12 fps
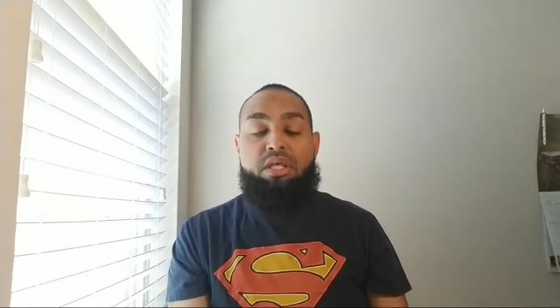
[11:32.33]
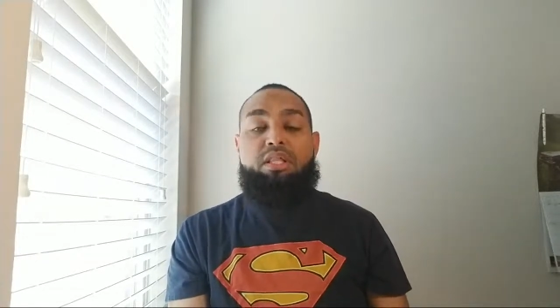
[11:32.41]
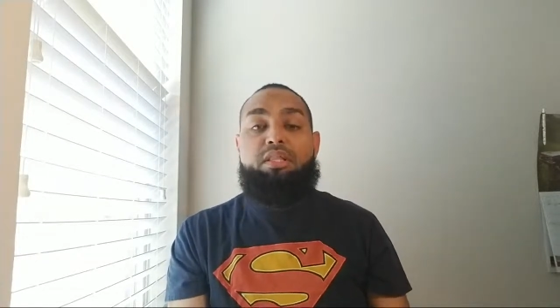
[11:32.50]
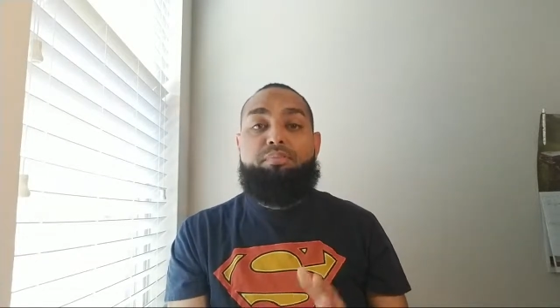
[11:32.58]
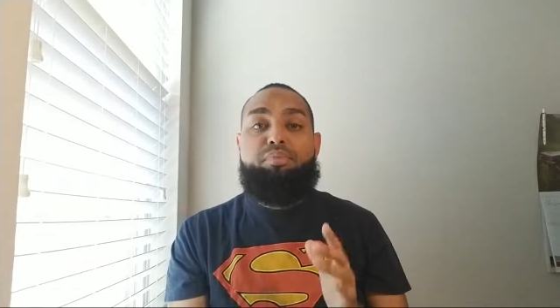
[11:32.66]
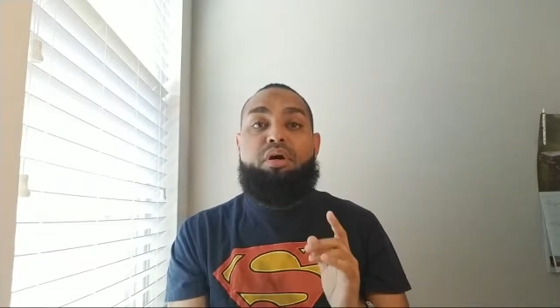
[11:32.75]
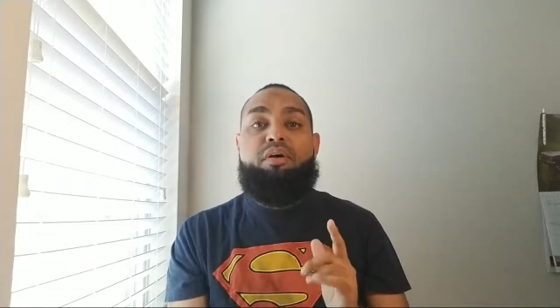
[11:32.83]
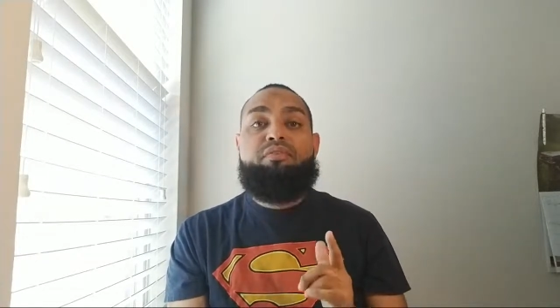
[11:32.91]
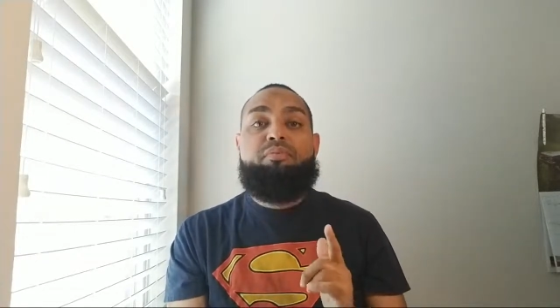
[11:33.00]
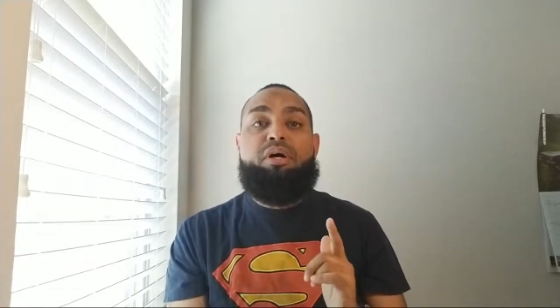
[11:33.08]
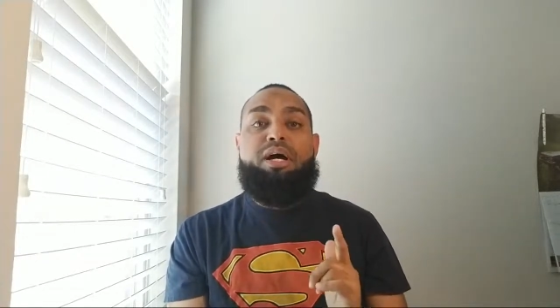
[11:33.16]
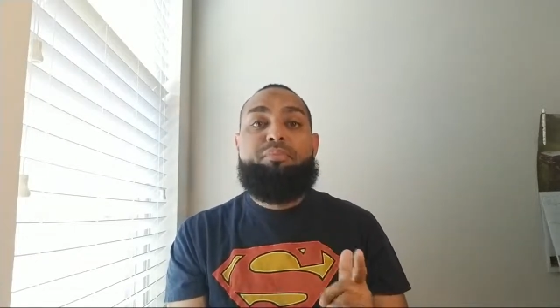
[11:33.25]
The Prophet
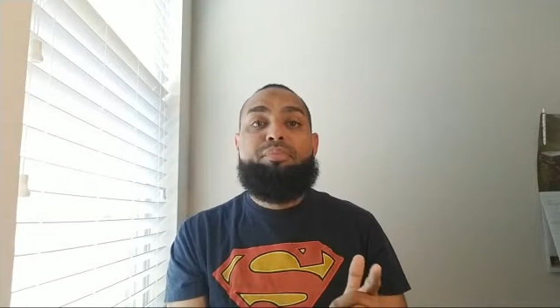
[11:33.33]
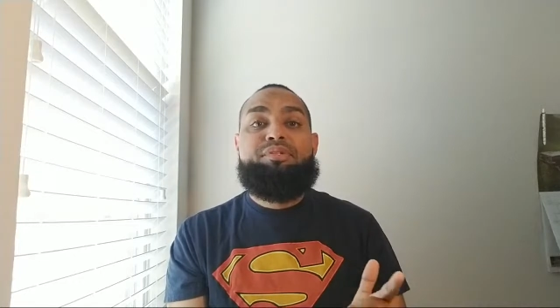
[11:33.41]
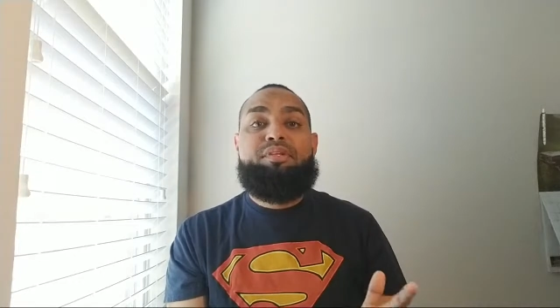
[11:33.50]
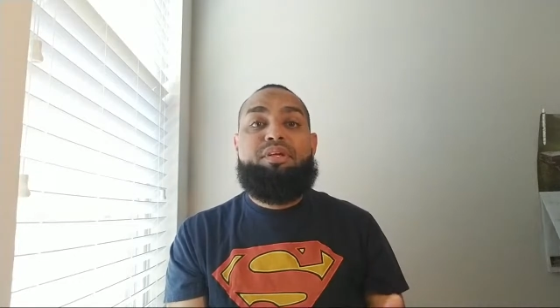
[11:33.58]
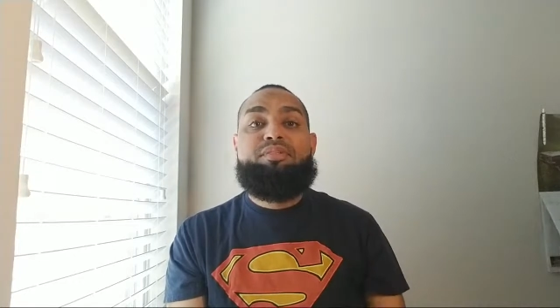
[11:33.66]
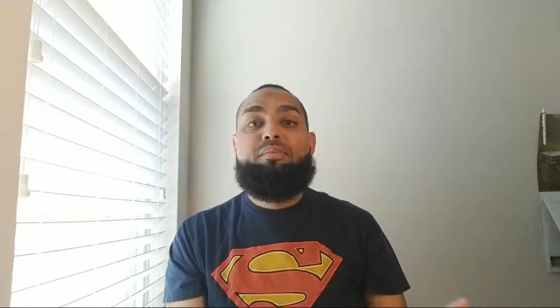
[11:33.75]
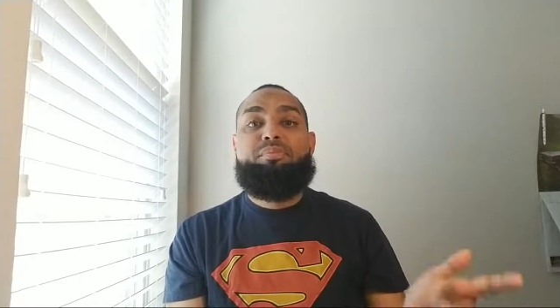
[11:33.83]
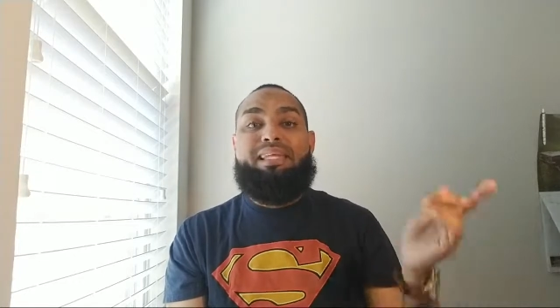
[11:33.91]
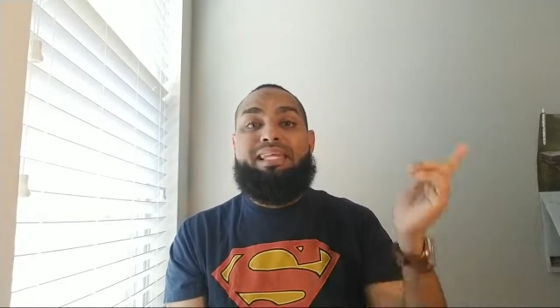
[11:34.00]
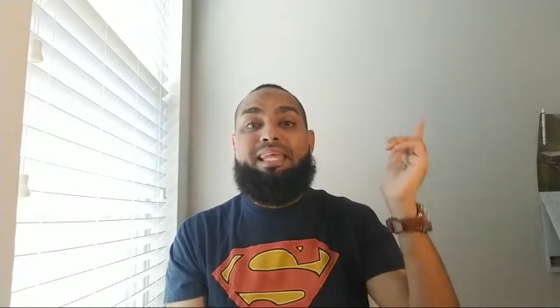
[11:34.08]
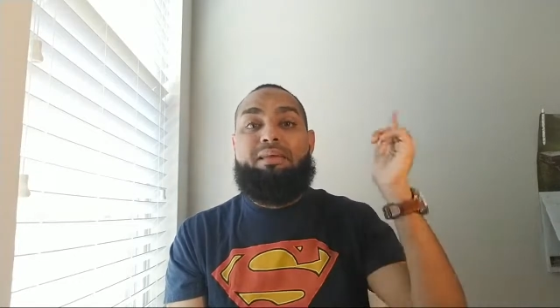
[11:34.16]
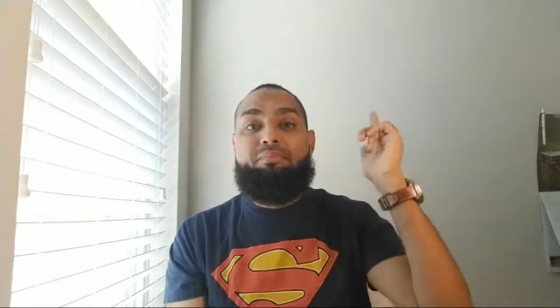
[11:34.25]
Muhammad
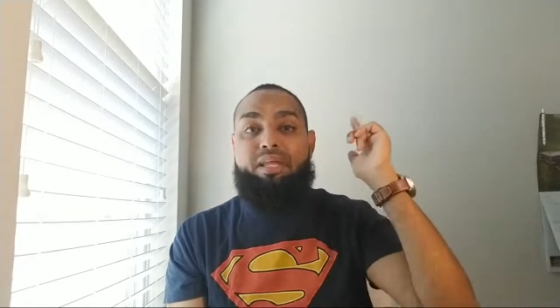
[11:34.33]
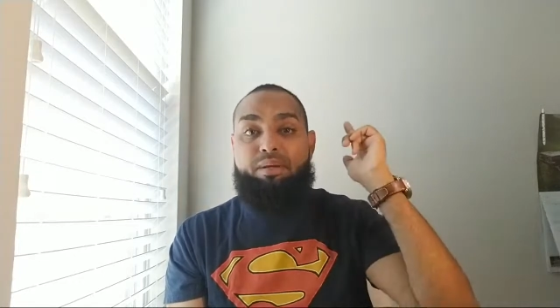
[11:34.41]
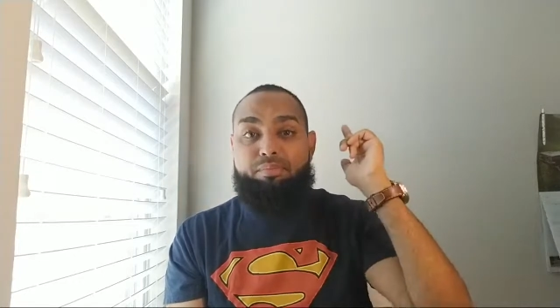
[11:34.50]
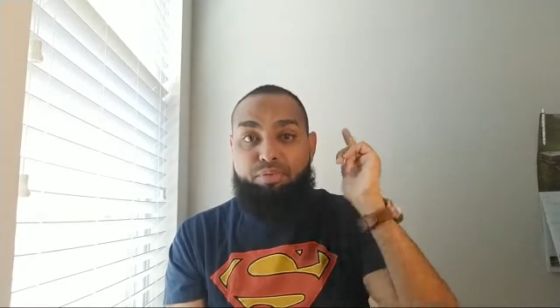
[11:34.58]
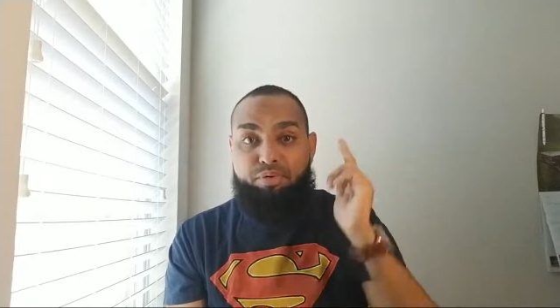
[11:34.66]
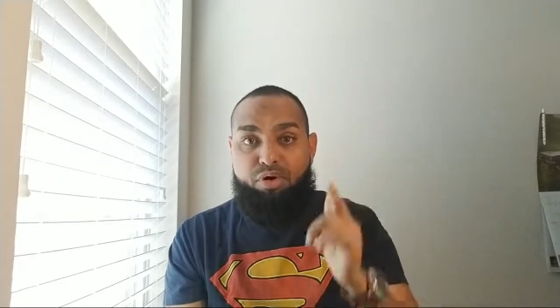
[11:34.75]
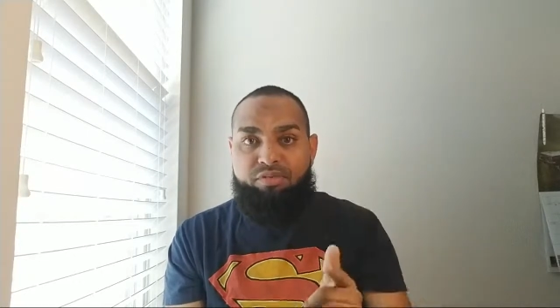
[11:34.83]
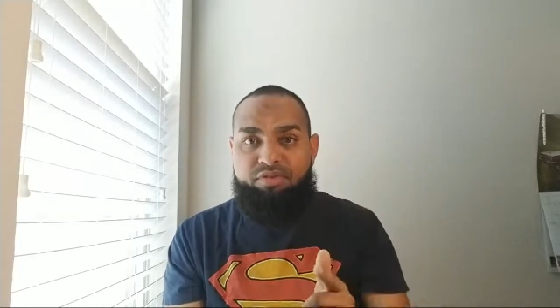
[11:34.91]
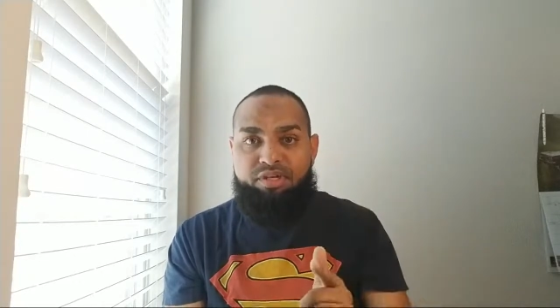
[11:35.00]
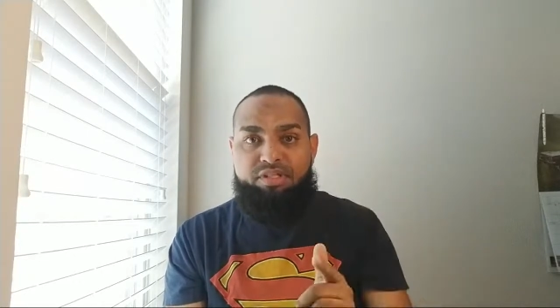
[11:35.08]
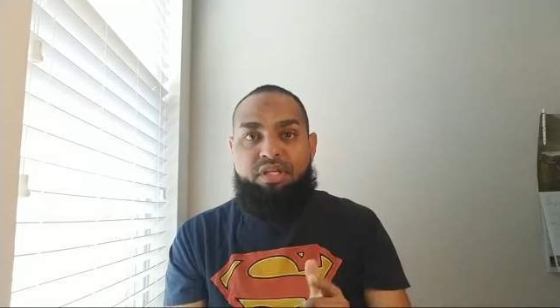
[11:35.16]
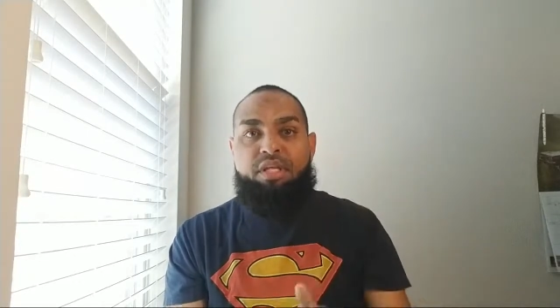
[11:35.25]
became a
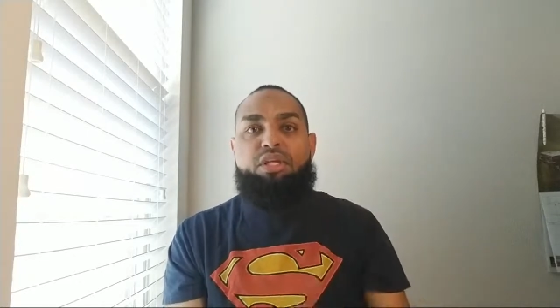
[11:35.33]
prophet.